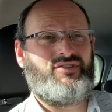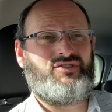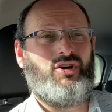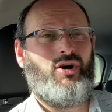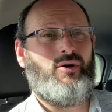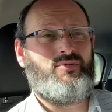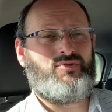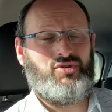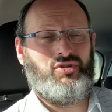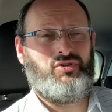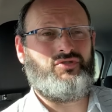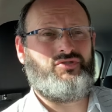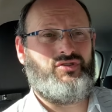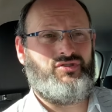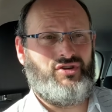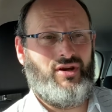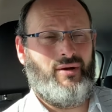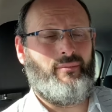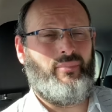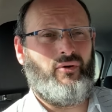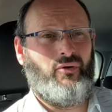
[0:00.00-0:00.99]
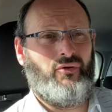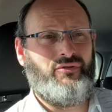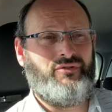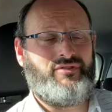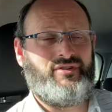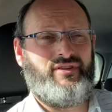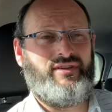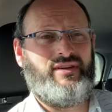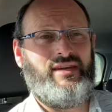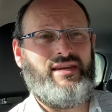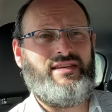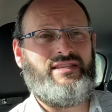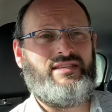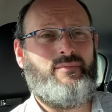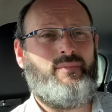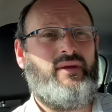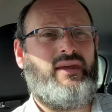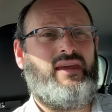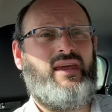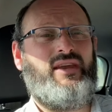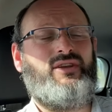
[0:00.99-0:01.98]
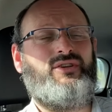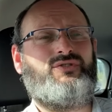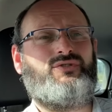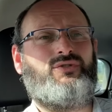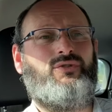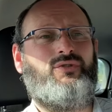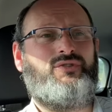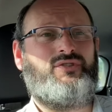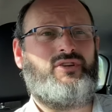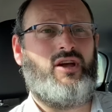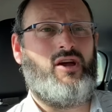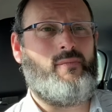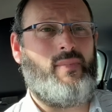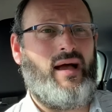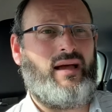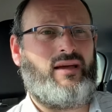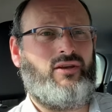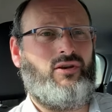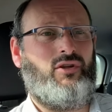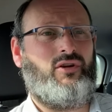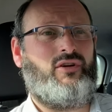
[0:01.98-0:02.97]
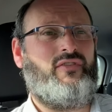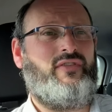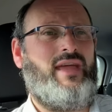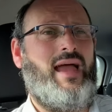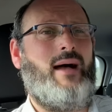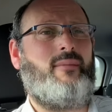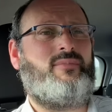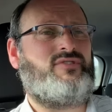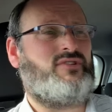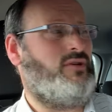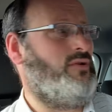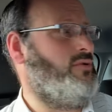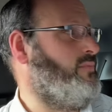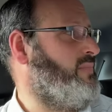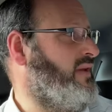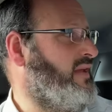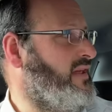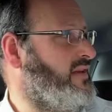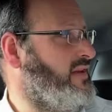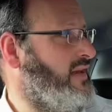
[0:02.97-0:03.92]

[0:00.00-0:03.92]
options to jump onto the easy beginners or to go back and look at the absolute beginner